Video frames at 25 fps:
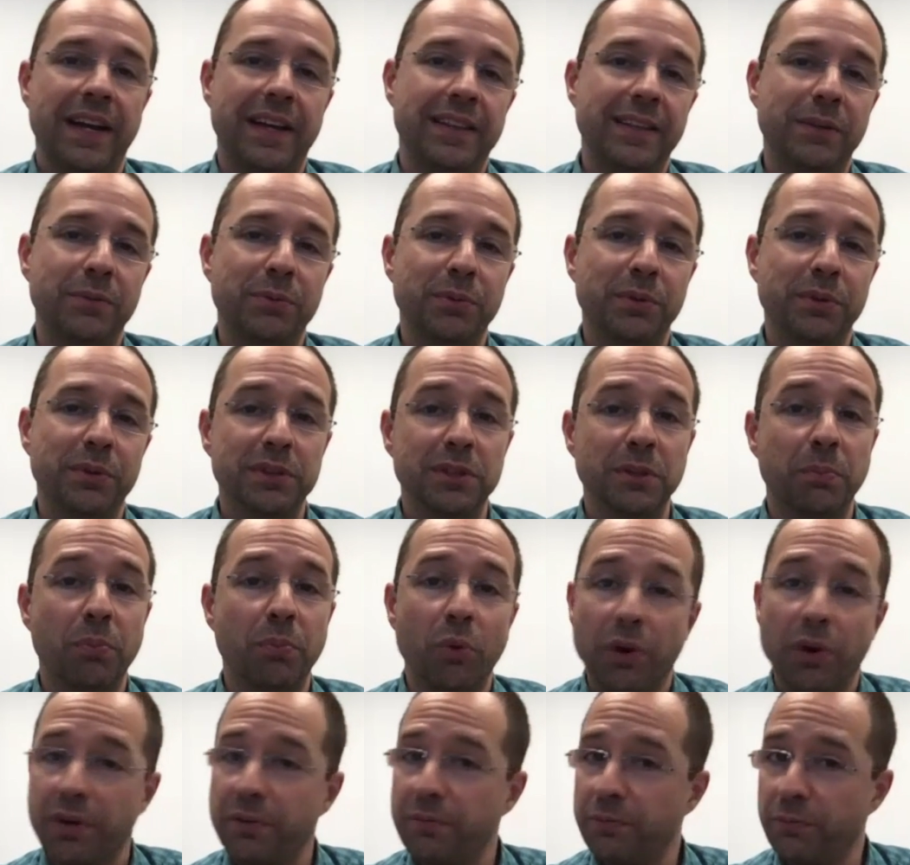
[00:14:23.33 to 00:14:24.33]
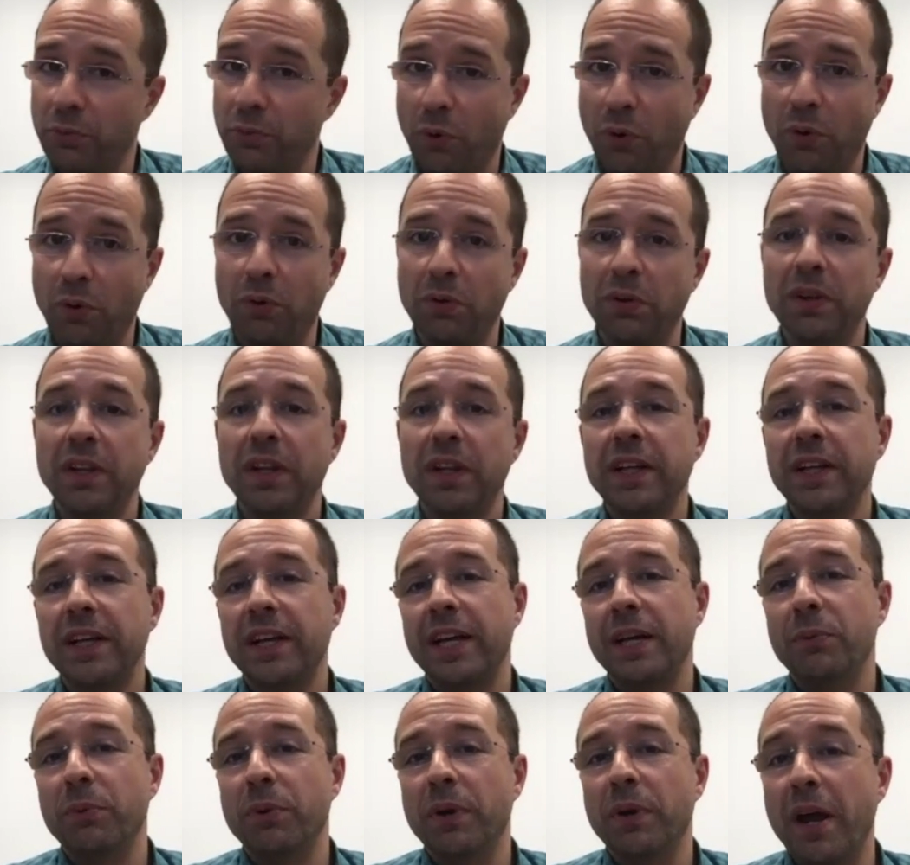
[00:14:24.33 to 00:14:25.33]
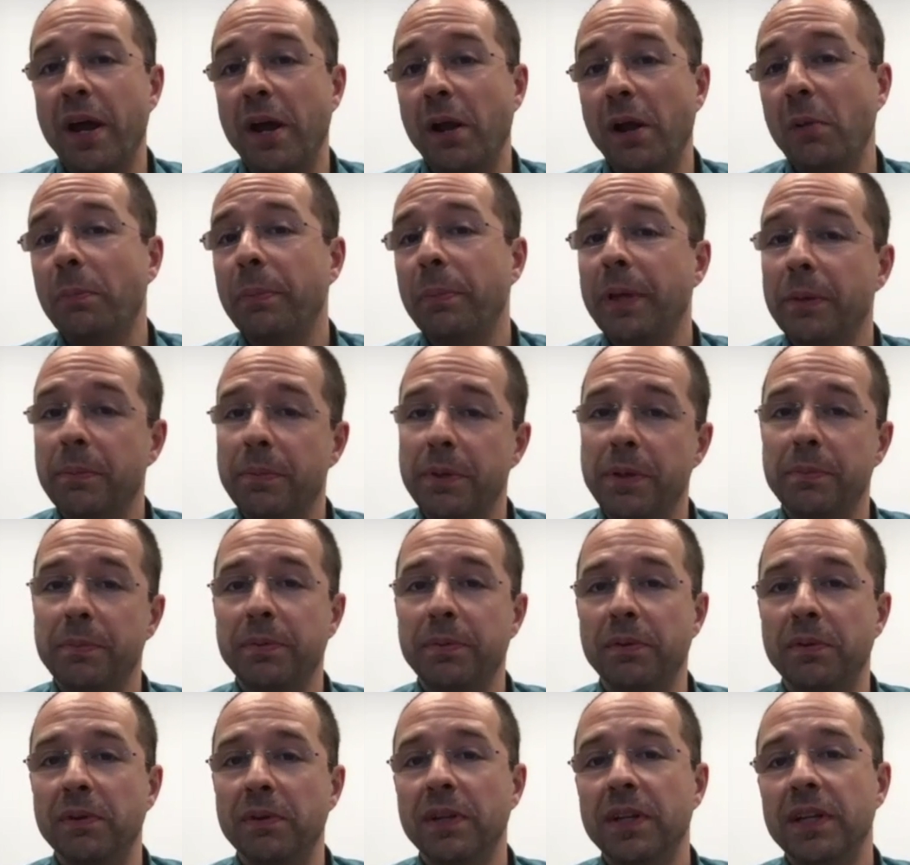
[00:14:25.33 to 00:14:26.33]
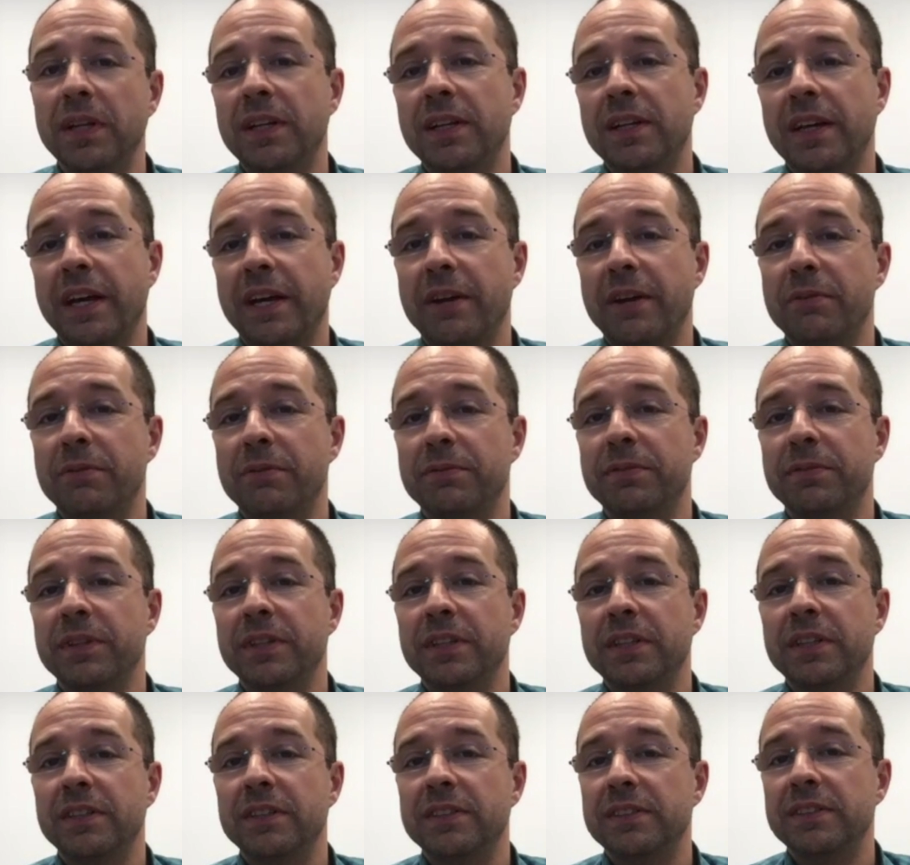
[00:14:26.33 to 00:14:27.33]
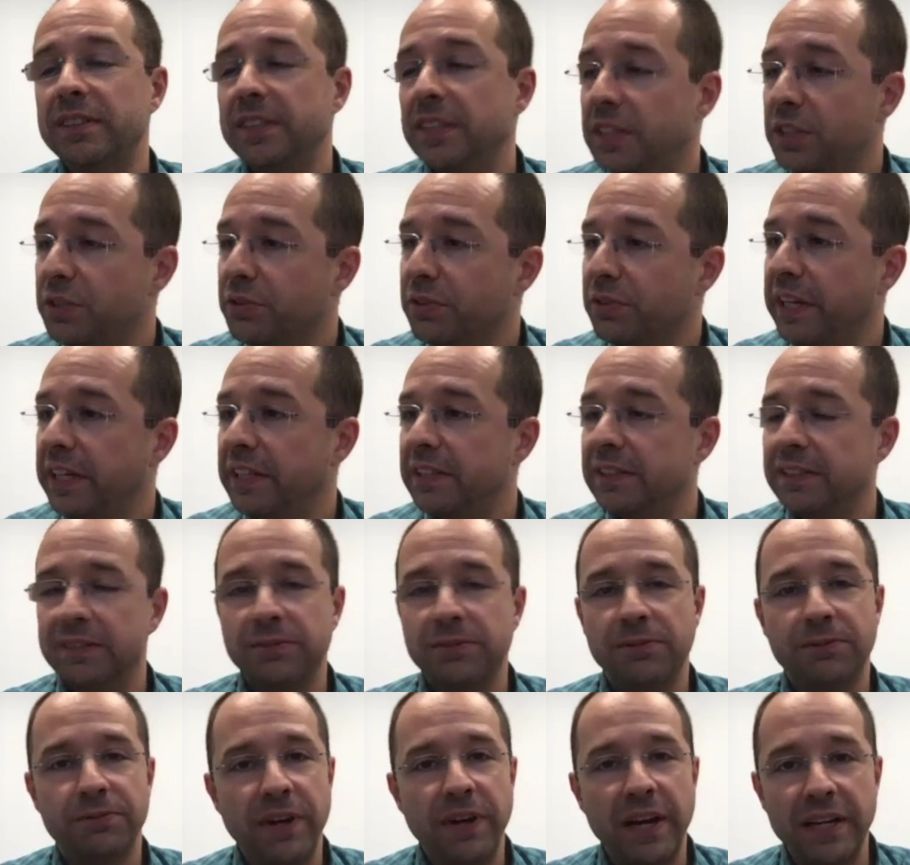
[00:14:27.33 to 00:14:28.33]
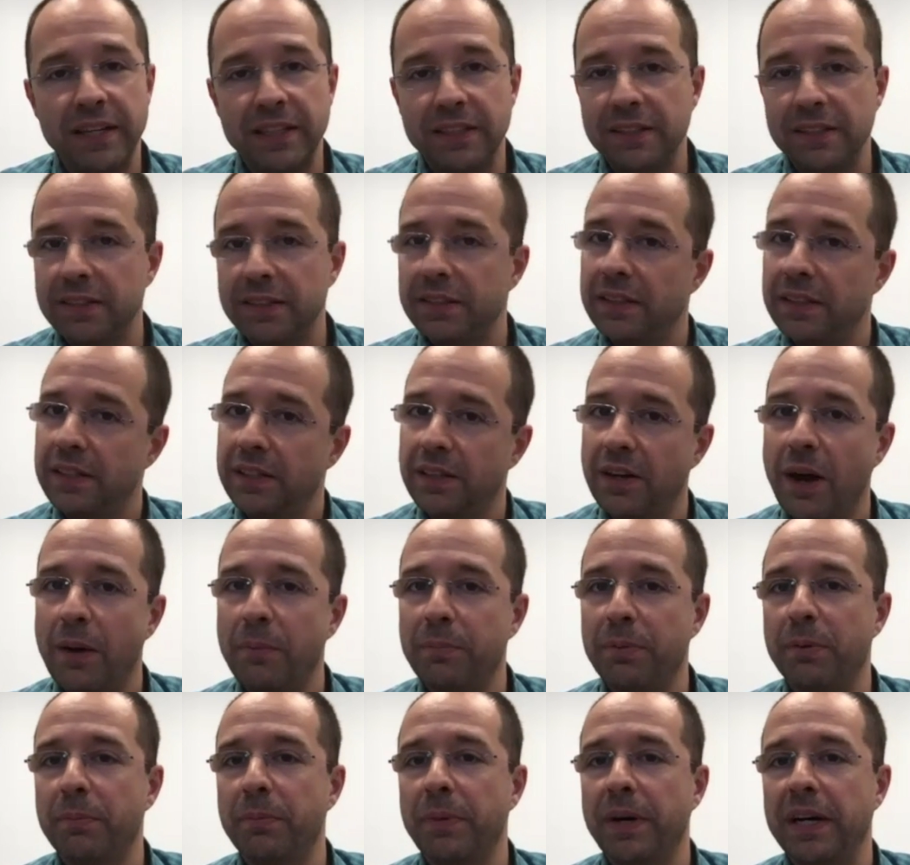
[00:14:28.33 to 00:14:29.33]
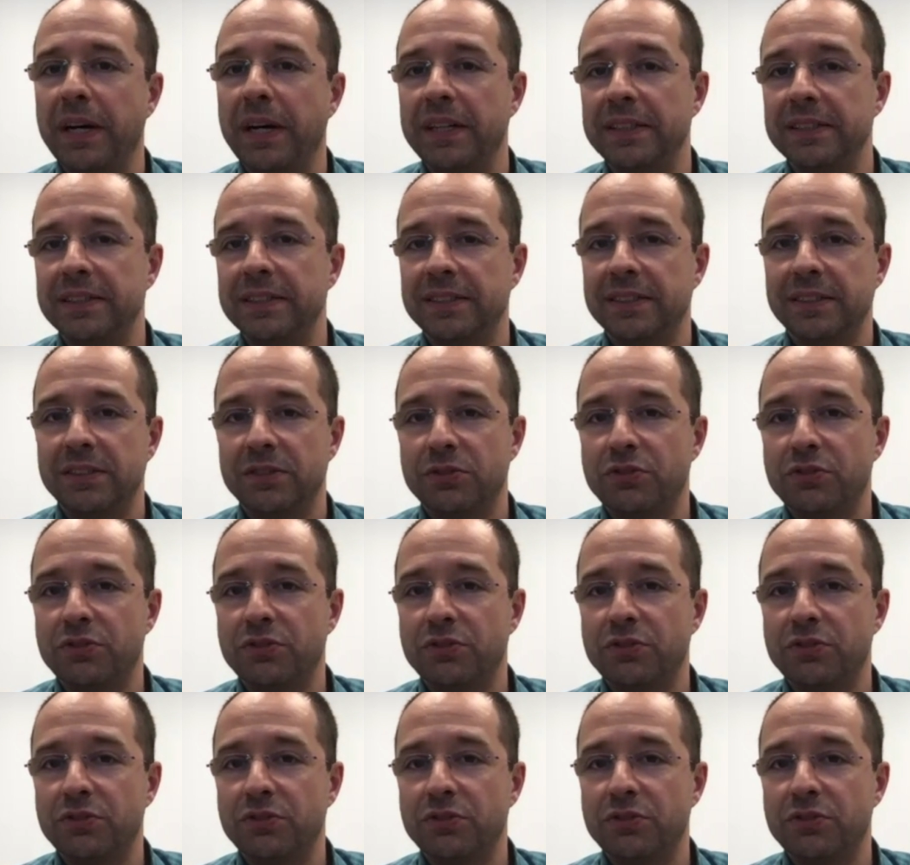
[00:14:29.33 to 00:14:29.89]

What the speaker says: I think we're a supportive role, and we're helping people kind of see trends, find a compromise,